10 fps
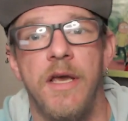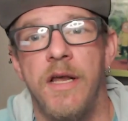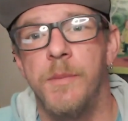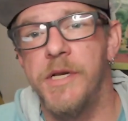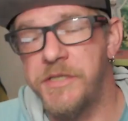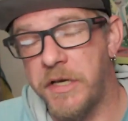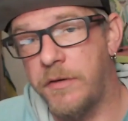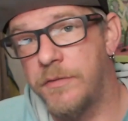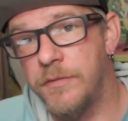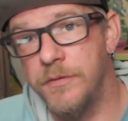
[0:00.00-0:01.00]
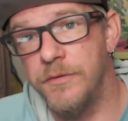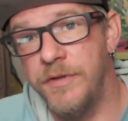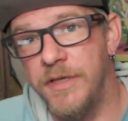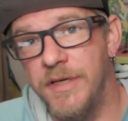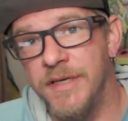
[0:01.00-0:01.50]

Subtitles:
and I'm going to take you through an